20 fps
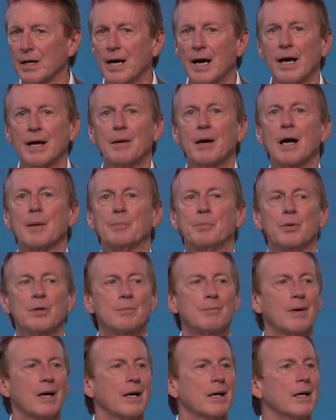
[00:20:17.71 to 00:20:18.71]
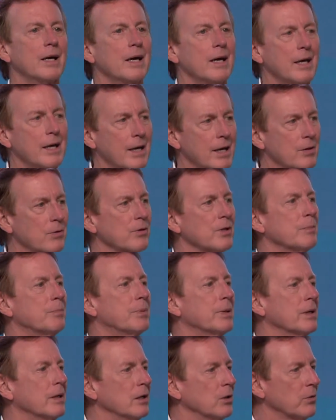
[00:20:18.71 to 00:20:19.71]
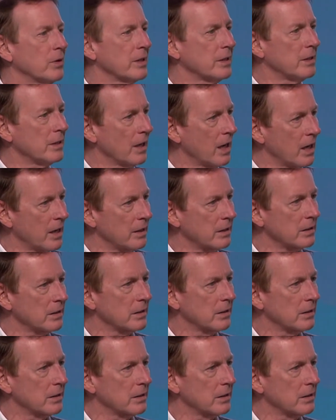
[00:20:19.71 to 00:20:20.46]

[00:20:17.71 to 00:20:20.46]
I put my head on the pillow at night